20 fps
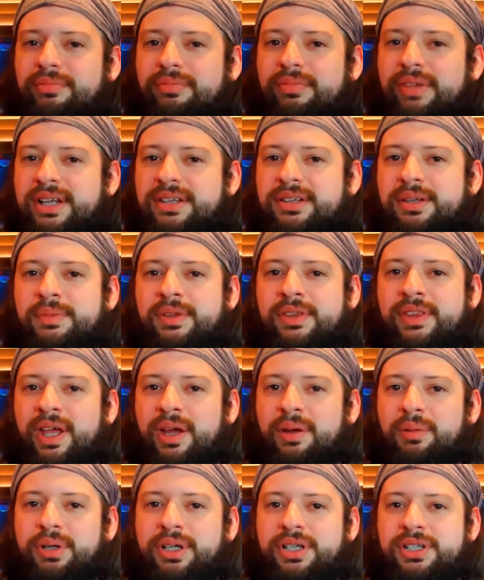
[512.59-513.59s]
That's something
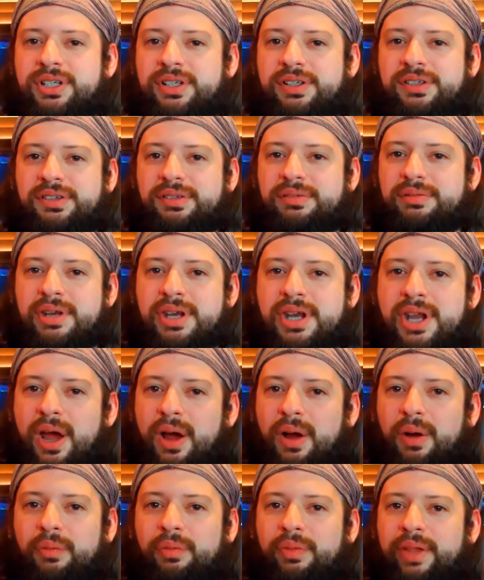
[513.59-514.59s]
that we just
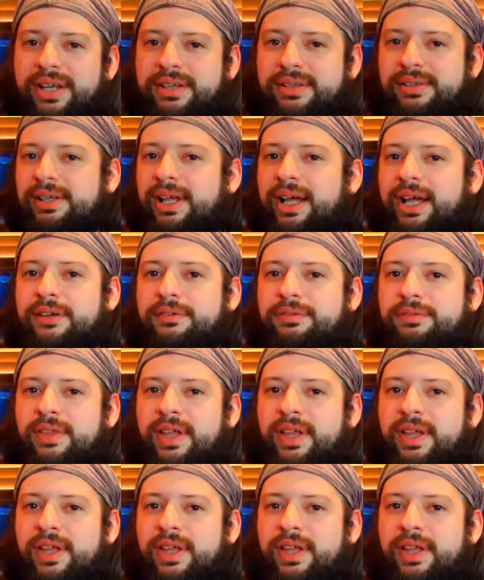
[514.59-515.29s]
know. That's life.